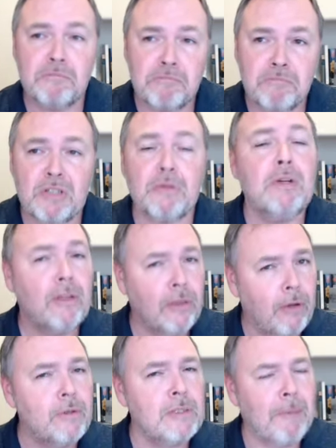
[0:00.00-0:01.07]
So
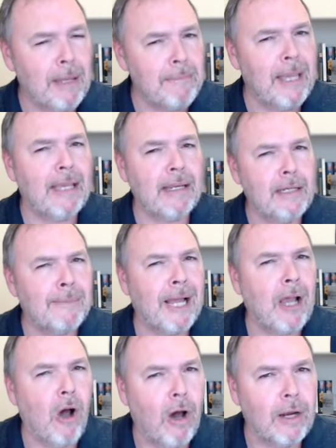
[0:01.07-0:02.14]
those might make it into
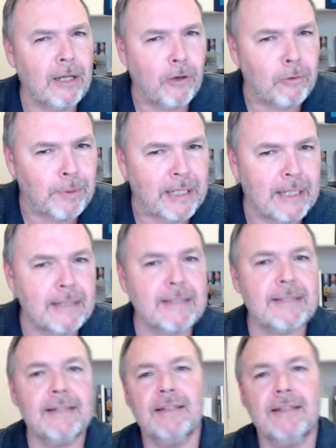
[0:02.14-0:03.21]
my audio
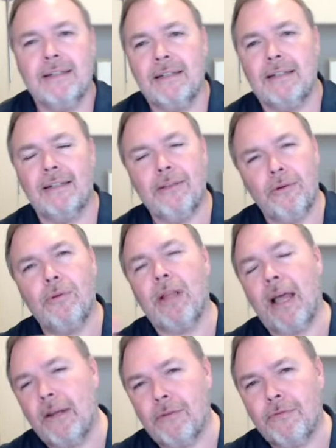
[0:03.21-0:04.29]
reads. A little
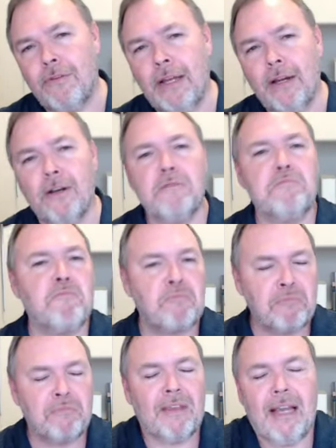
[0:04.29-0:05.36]
lighter fare.
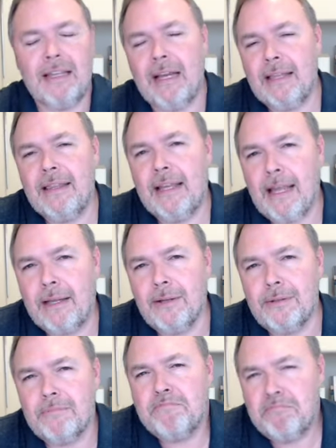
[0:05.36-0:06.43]
I, I think I
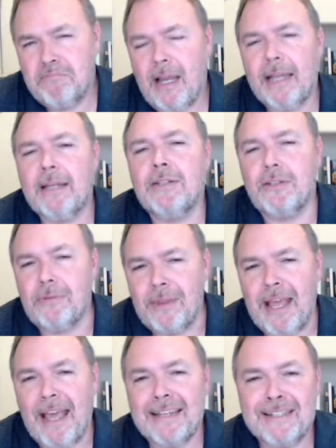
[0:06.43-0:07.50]
could I could do
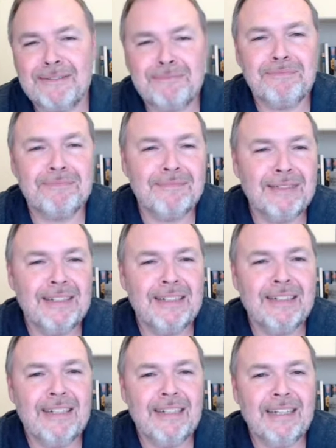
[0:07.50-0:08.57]
that.
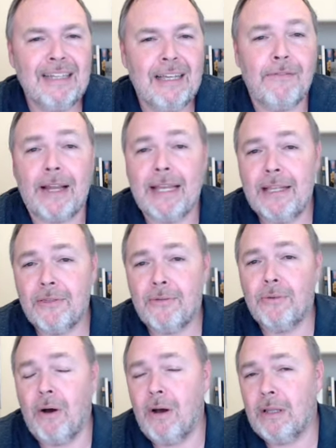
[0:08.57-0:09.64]
If I get
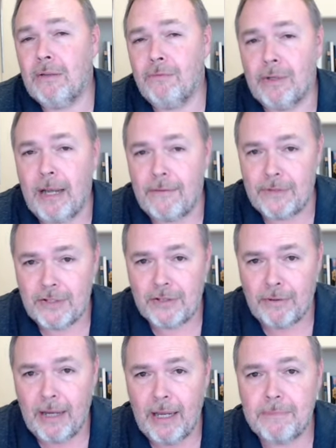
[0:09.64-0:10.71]
through all of what I've
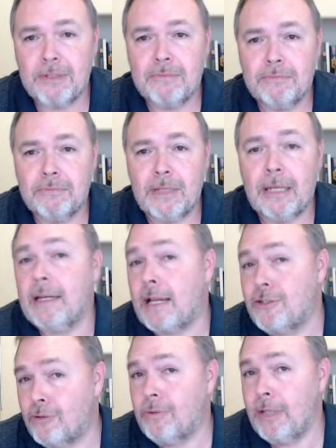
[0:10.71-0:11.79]
described, and I
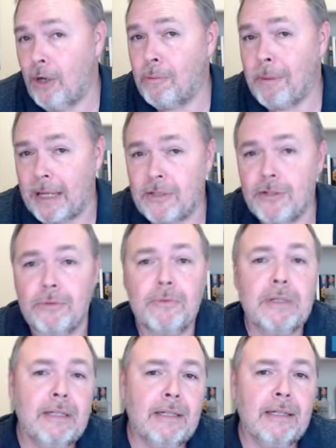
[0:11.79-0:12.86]
truly hope I
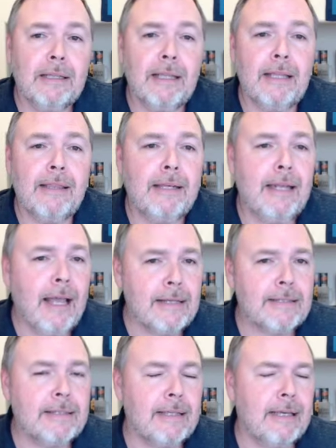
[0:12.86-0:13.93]
do, then the
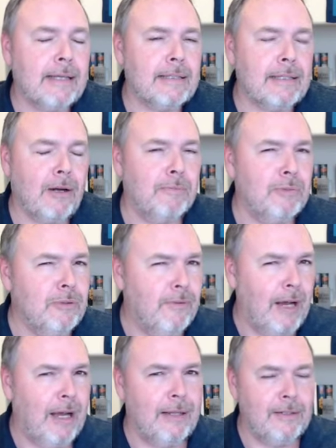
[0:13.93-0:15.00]
next things that I'll move
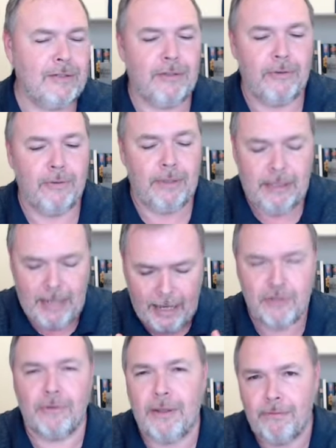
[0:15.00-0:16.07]
on to in
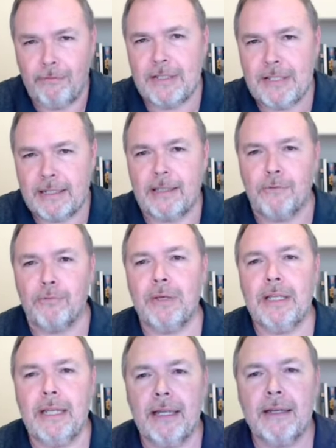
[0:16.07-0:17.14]
actually physically
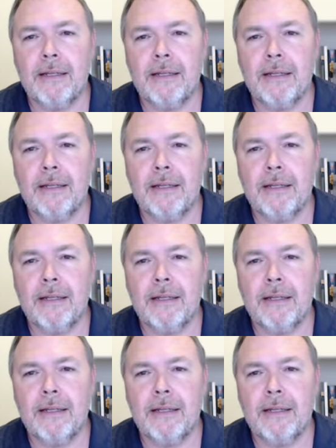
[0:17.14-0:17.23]
reading